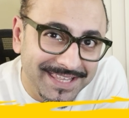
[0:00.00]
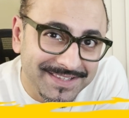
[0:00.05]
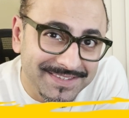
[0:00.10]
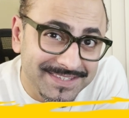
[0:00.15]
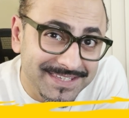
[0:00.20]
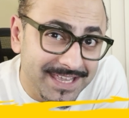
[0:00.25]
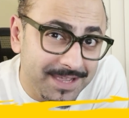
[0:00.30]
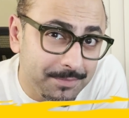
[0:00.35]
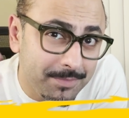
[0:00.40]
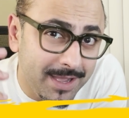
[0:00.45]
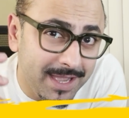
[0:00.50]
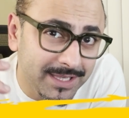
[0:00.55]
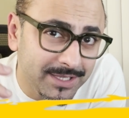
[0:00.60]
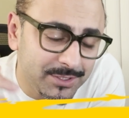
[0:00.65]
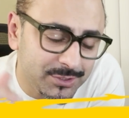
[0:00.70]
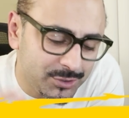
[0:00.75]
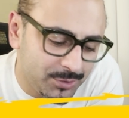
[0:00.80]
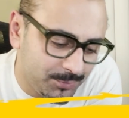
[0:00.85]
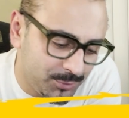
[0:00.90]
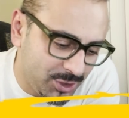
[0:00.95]
Sea on my
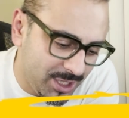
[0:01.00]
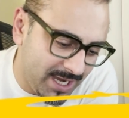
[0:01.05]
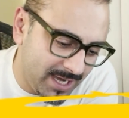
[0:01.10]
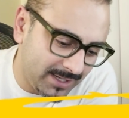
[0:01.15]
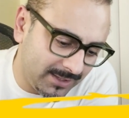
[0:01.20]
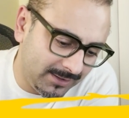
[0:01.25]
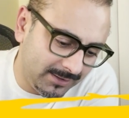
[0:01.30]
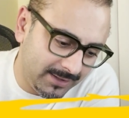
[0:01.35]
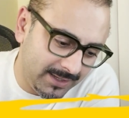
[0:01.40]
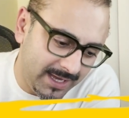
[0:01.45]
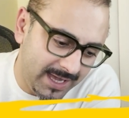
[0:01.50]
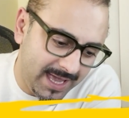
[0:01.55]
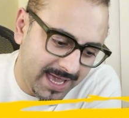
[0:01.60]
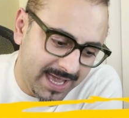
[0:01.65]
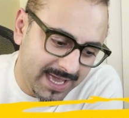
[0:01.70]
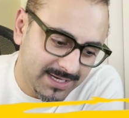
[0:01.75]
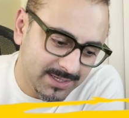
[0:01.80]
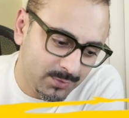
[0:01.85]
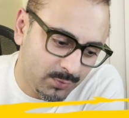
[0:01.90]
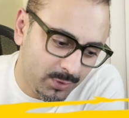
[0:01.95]
YouTube channel,
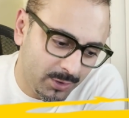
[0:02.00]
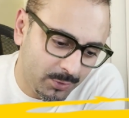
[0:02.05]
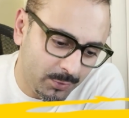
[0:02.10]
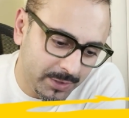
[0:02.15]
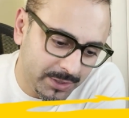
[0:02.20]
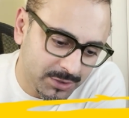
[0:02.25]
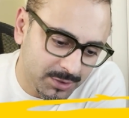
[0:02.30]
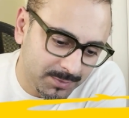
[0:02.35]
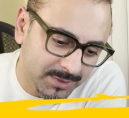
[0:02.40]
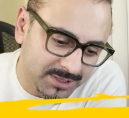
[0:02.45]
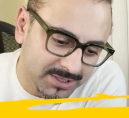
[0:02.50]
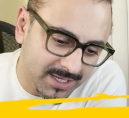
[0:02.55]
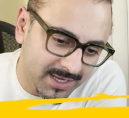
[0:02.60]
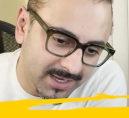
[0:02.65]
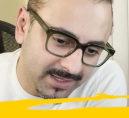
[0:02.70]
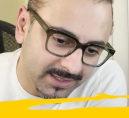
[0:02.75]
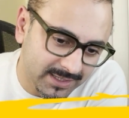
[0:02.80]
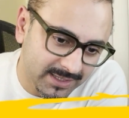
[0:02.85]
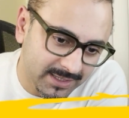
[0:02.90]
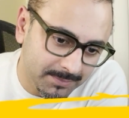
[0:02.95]
and we're going to be
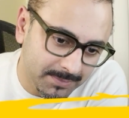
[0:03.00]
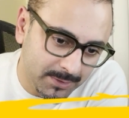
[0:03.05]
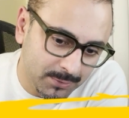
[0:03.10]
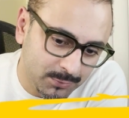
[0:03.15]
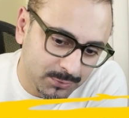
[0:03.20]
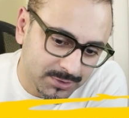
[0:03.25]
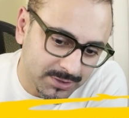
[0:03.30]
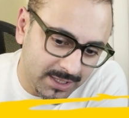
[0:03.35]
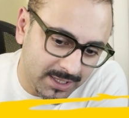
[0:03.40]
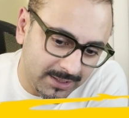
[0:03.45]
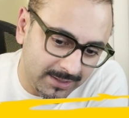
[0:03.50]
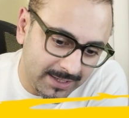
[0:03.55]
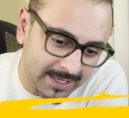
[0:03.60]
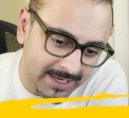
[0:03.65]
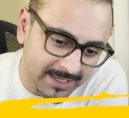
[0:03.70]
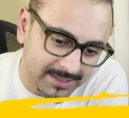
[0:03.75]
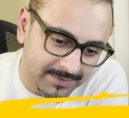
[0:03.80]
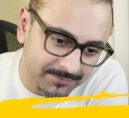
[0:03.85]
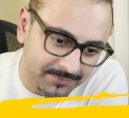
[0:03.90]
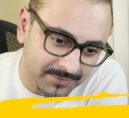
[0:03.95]
talking about a
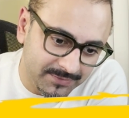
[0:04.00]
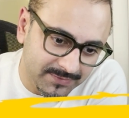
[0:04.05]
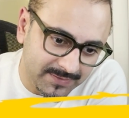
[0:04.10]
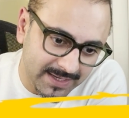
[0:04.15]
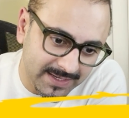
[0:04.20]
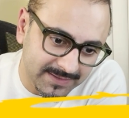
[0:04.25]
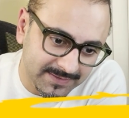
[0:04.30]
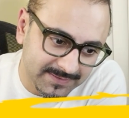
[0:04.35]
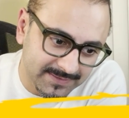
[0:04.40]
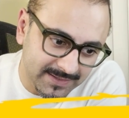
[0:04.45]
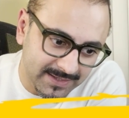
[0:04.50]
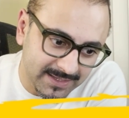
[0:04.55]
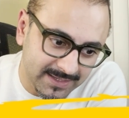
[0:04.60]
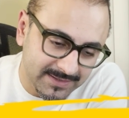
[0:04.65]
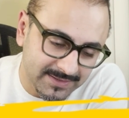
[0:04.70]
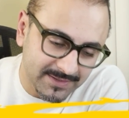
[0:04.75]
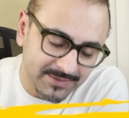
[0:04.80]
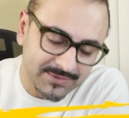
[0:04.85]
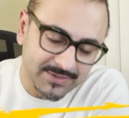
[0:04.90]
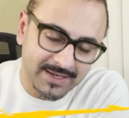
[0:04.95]
lot of different things.
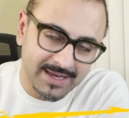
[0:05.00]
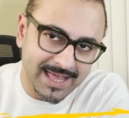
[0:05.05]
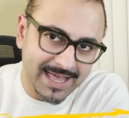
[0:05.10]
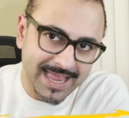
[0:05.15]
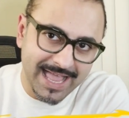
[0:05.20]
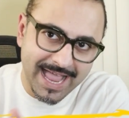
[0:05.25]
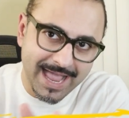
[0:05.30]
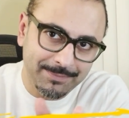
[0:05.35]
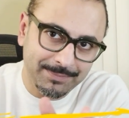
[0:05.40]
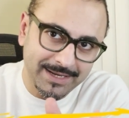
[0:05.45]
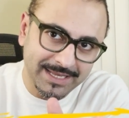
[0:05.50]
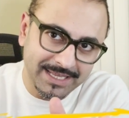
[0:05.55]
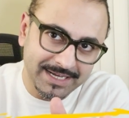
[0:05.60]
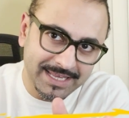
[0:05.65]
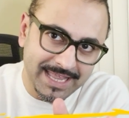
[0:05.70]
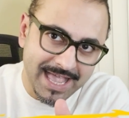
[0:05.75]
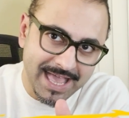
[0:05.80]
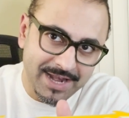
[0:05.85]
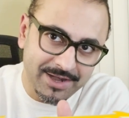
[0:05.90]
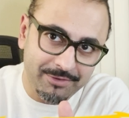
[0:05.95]
There's a lot happening
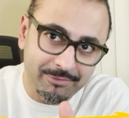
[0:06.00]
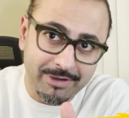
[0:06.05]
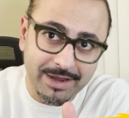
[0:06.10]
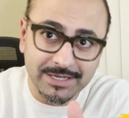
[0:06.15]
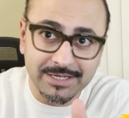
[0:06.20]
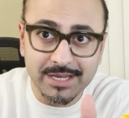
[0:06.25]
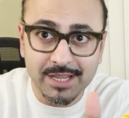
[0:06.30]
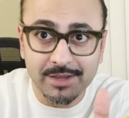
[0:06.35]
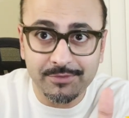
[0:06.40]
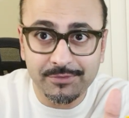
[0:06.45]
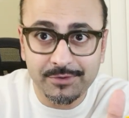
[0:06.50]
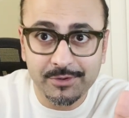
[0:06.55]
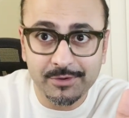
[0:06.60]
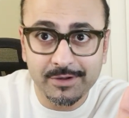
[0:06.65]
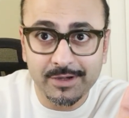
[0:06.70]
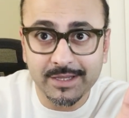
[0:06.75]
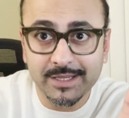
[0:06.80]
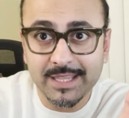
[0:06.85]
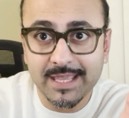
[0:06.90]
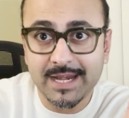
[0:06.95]
in Canada right now. If
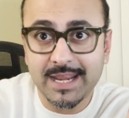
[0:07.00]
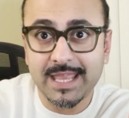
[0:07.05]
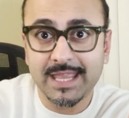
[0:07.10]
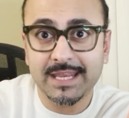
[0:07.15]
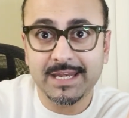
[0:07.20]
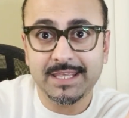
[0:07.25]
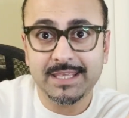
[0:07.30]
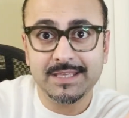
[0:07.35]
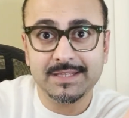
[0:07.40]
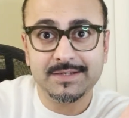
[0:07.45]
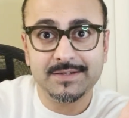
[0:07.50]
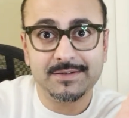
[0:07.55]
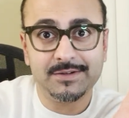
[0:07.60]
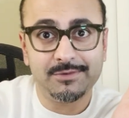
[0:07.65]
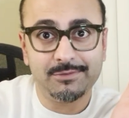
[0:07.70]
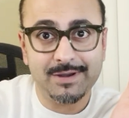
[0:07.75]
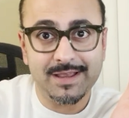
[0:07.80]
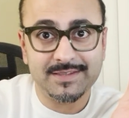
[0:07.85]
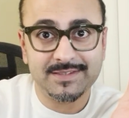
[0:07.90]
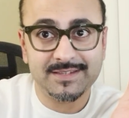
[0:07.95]
you're a Canadian
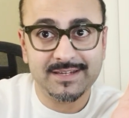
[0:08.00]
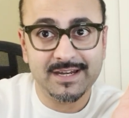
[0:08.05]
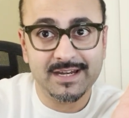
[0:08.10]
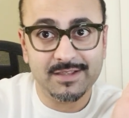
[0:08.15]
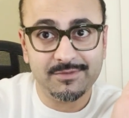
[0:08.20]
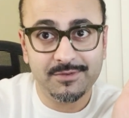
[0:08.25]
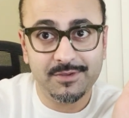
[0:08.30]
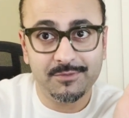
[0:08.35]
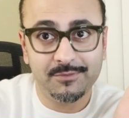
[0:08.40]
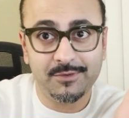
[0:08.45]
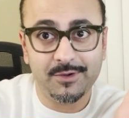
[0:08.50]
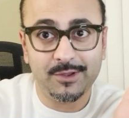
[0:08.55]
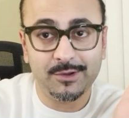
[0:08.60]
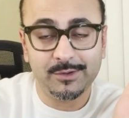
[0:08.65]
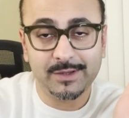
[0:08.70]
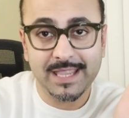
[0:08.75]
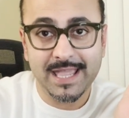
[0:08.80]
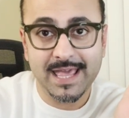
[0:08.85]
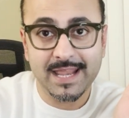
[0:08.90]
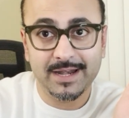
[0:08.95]
resident, if you follow
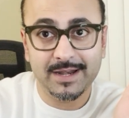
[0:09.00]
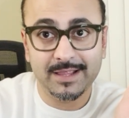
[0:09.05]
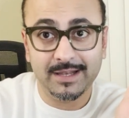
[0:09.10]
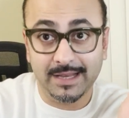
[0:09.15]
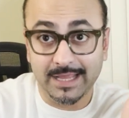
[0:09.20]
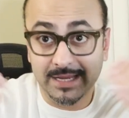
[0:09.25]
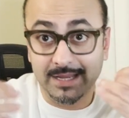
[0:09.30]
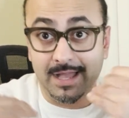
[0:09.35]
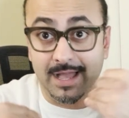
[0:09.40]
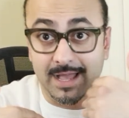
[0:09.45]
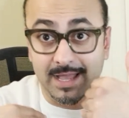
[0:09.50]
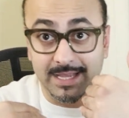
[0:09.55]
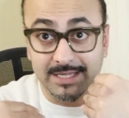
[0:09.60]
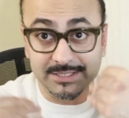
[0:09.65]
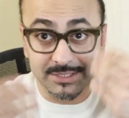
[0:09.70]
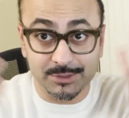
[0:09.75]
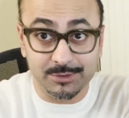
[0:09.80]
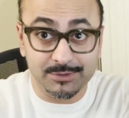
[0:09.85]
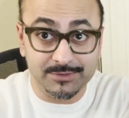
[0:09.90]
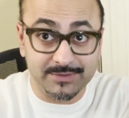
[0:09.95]
Canada like I do, because